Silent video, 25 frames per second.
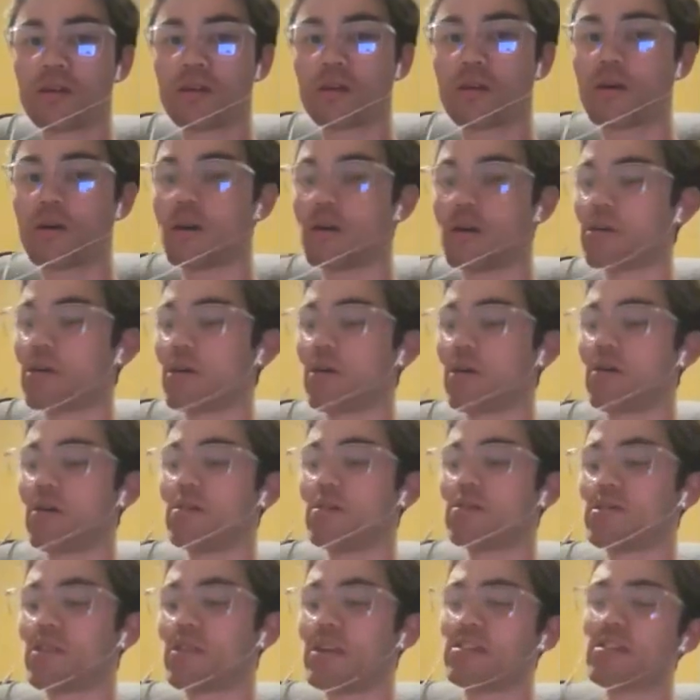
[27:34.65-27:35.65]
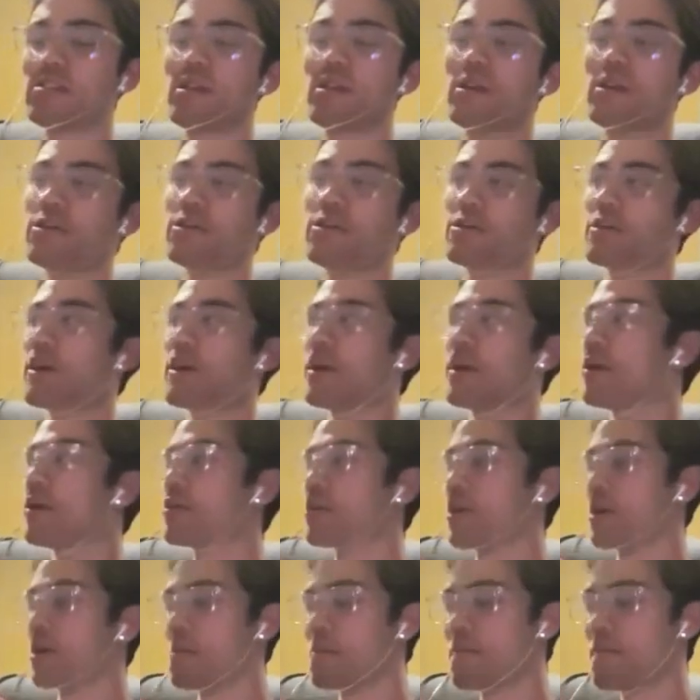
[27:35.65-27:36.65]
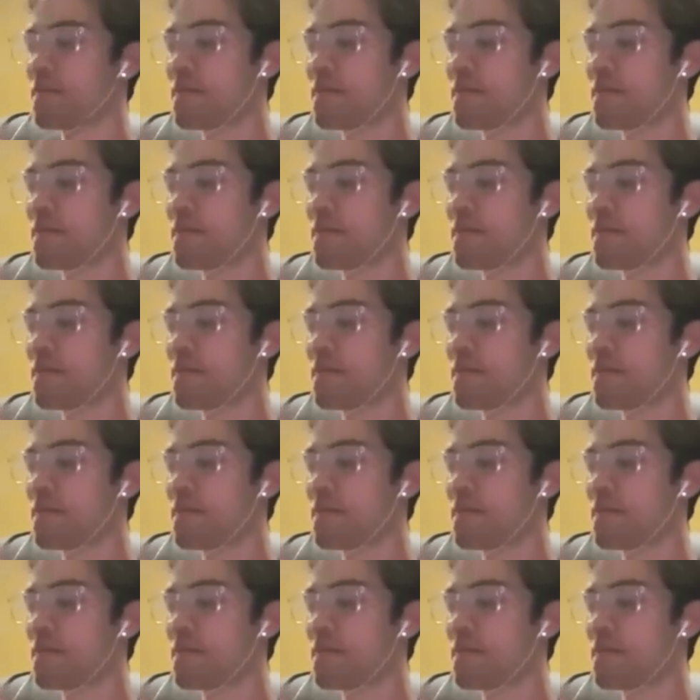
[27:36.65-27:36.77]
Okay. So that's another year then. Okay.